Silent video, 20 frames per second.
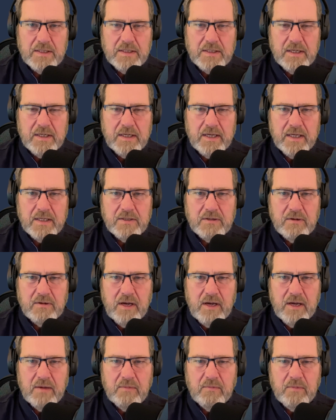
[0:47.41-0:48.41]
today, so
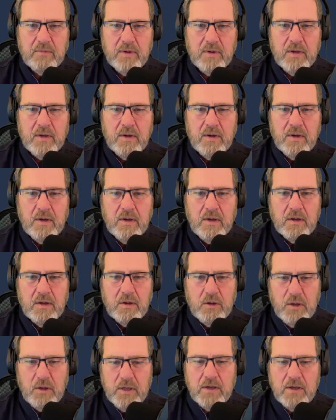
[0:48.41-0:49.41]
I'm
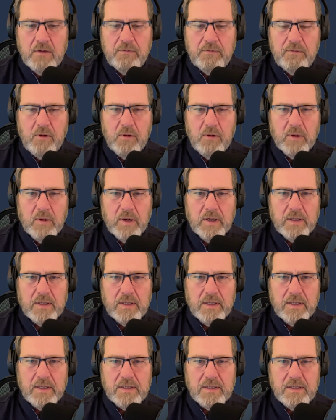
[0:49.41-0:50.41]
looking forward
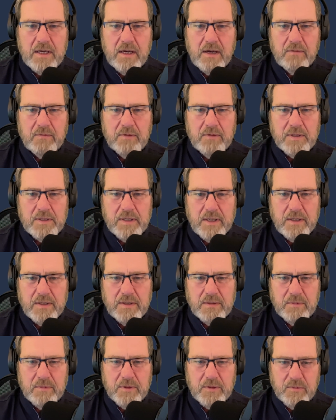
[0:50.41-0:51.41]
to this
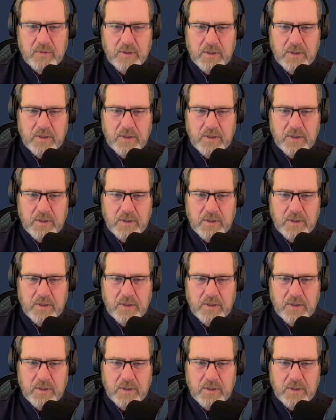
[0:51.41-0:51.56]
conversation between